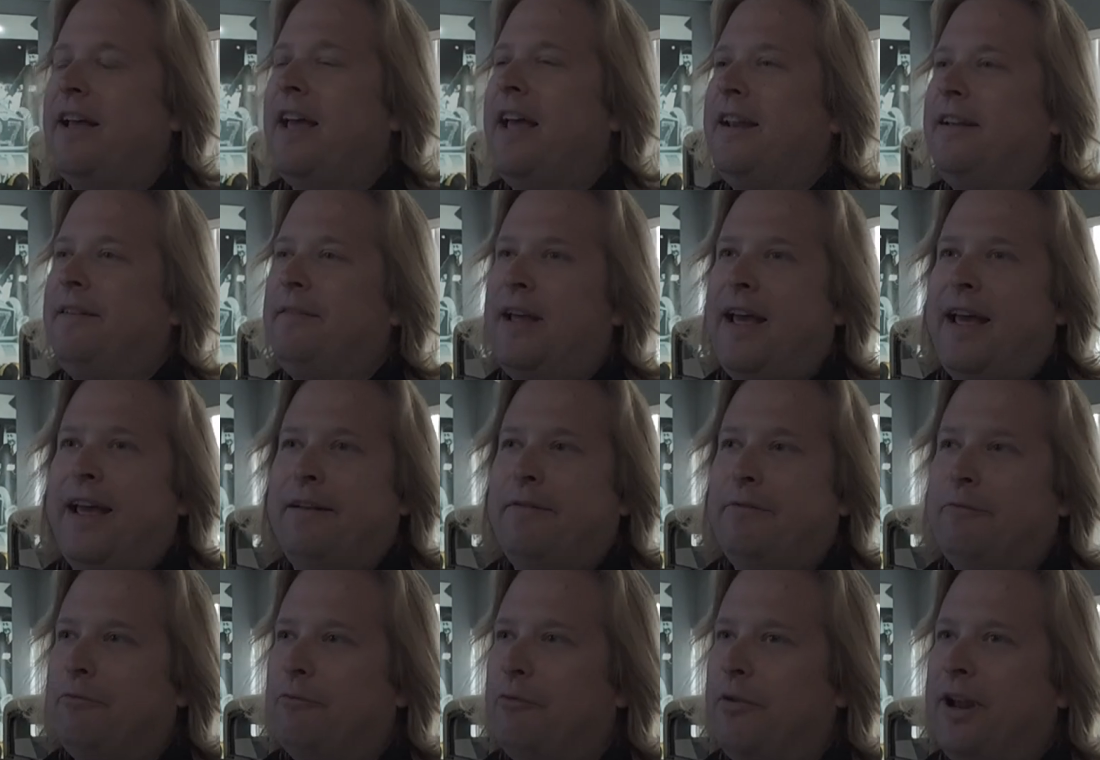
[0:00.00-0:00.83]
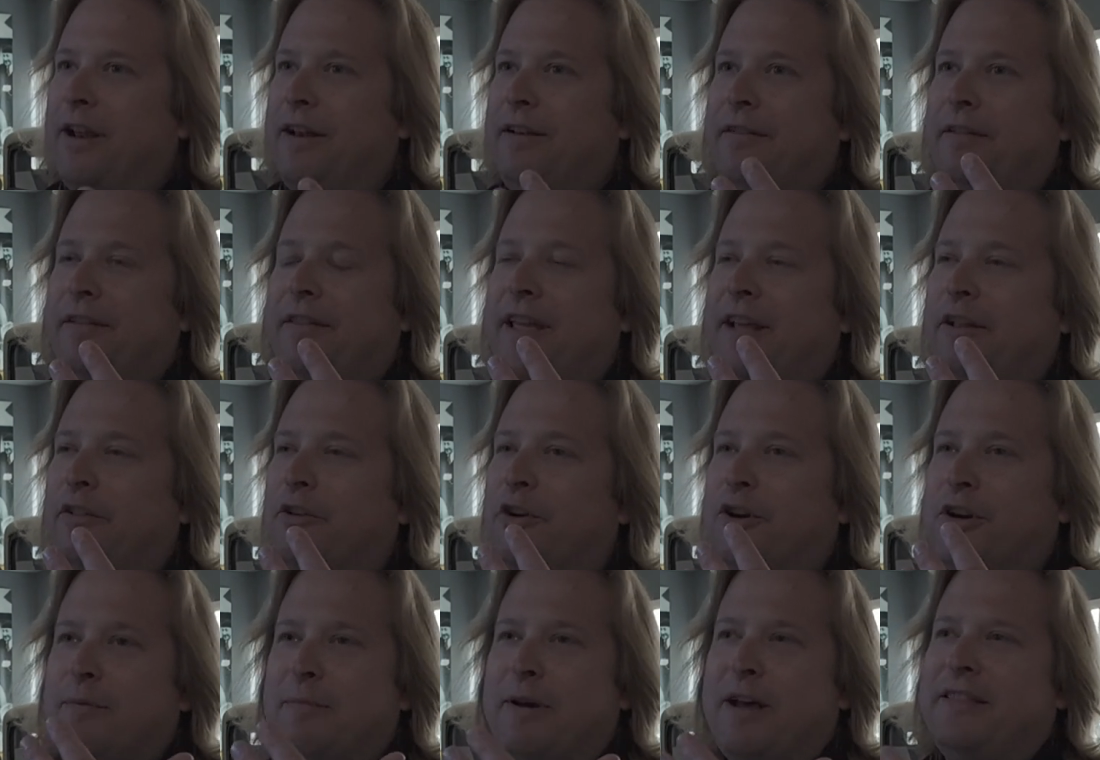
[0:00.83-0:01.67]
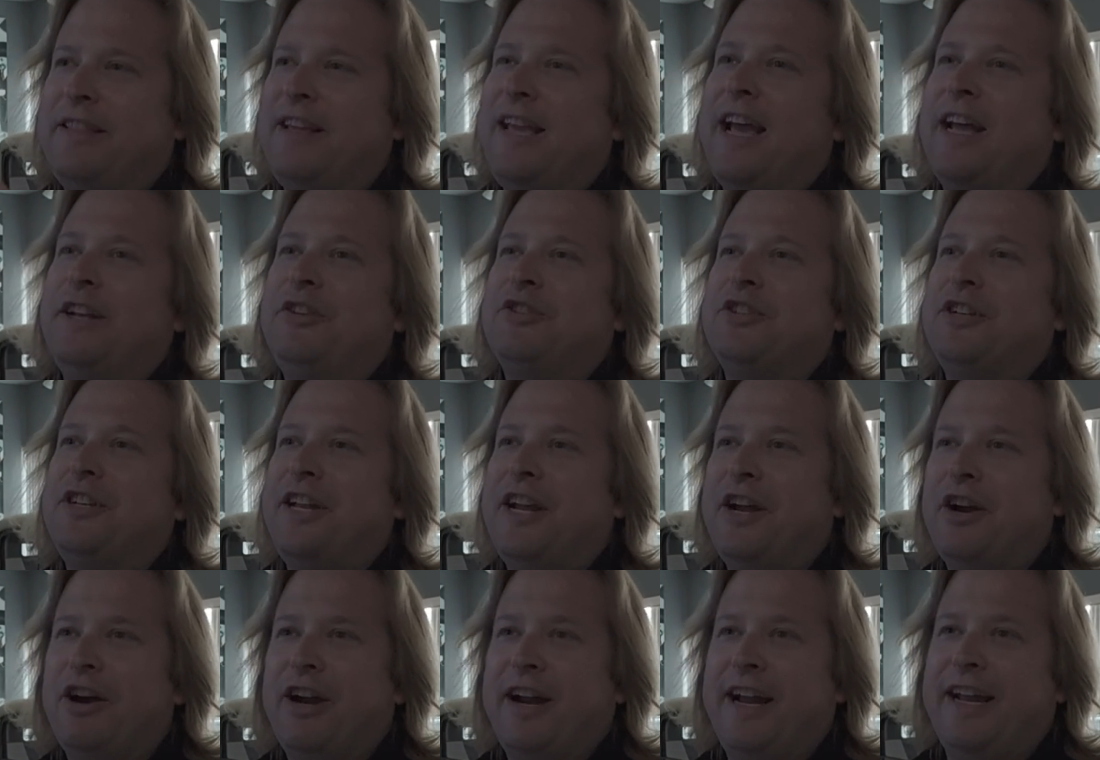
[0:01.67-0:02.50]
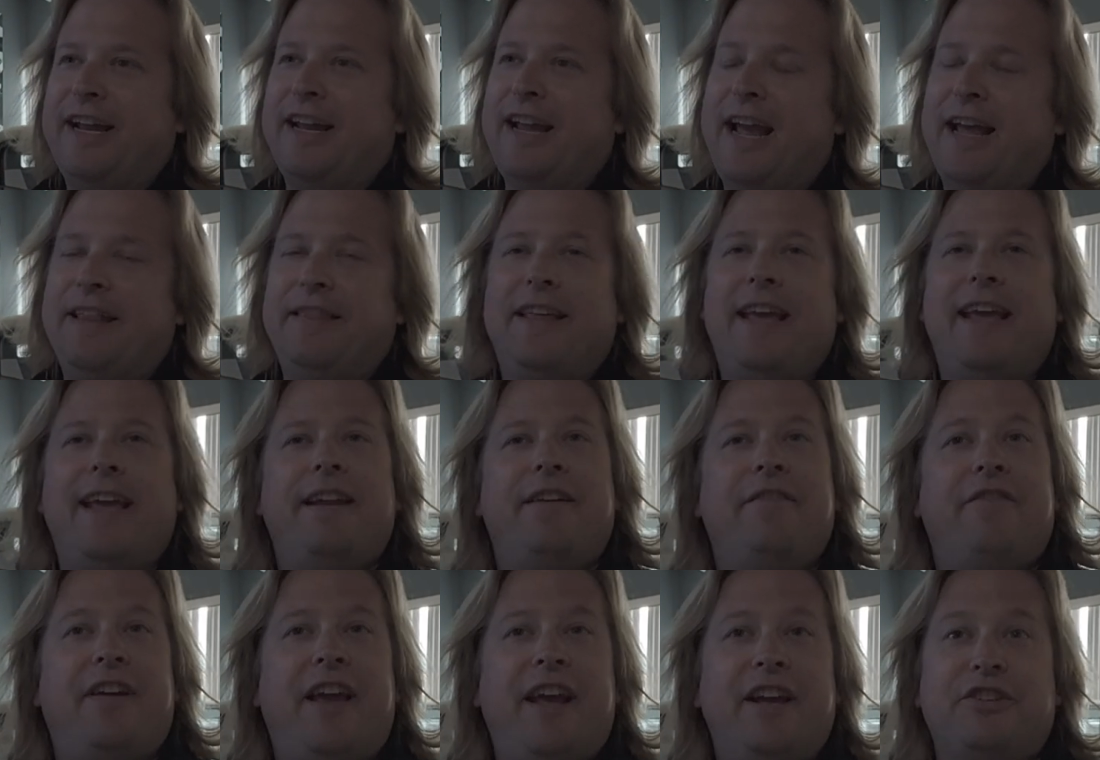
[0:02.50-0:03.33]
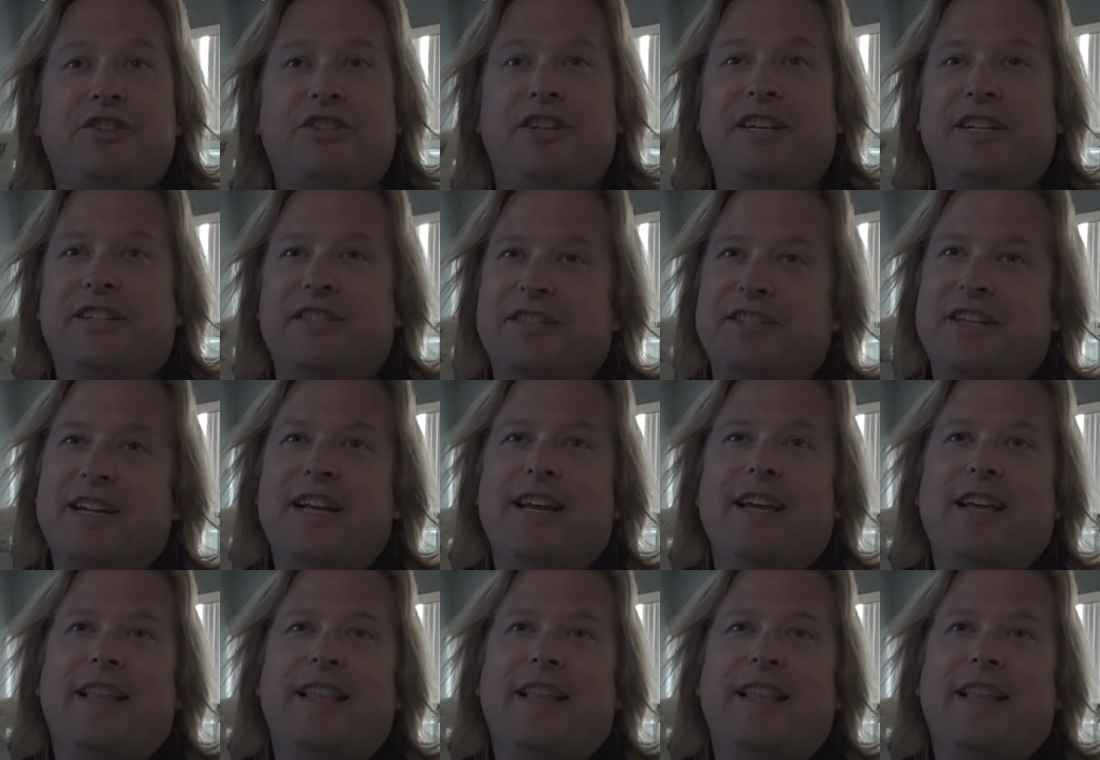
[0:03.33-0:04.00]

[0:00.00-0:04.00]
And when they learn about the engineering and the innovations